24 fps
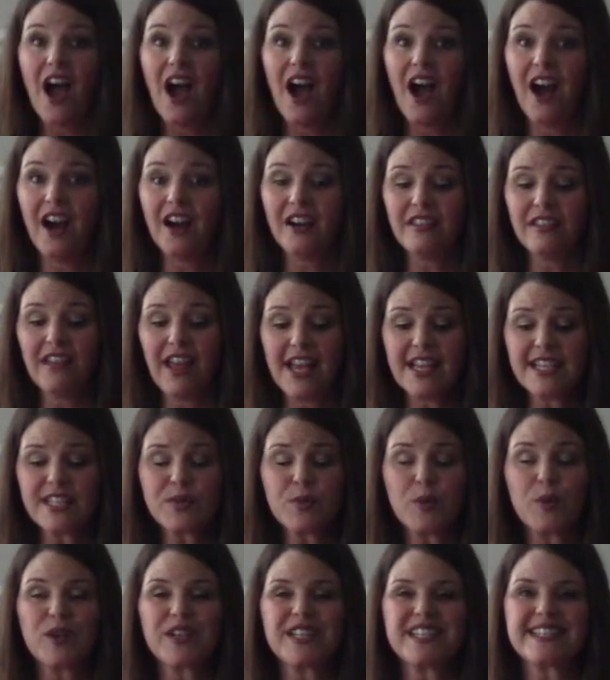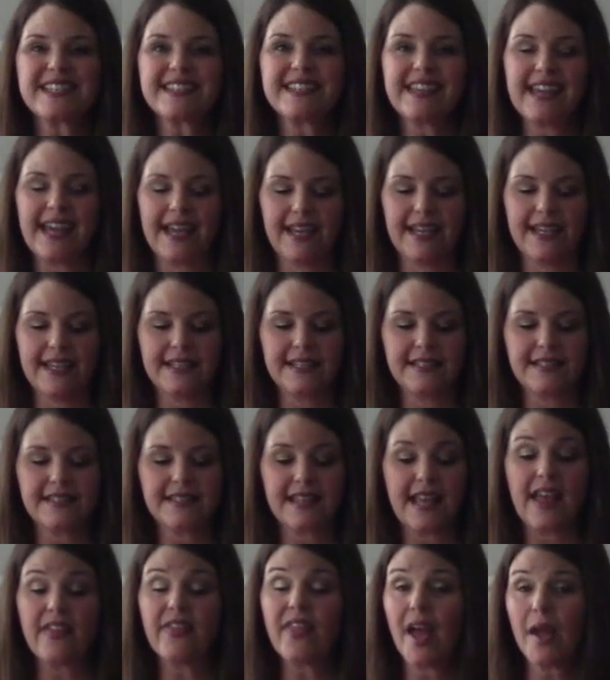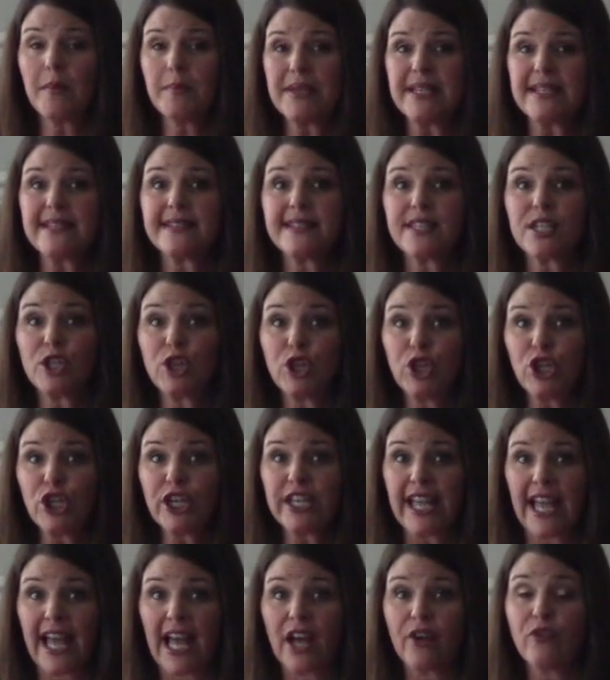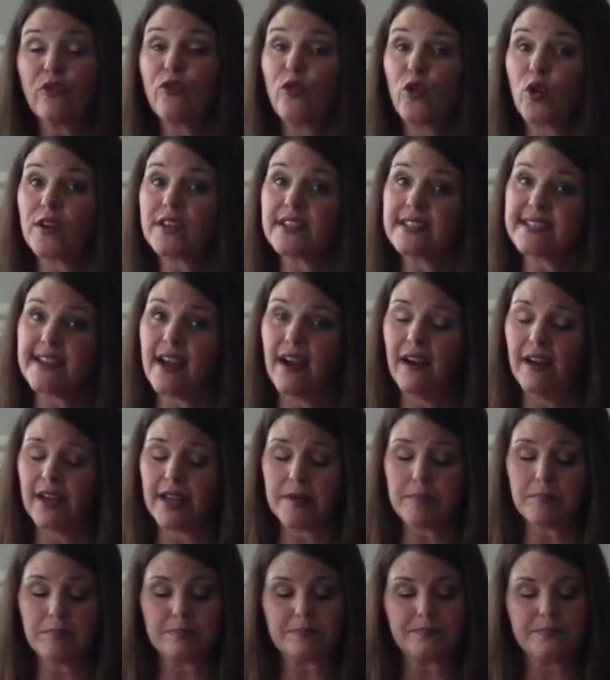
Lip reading: Our last word is gaze, and that means to look at for a time.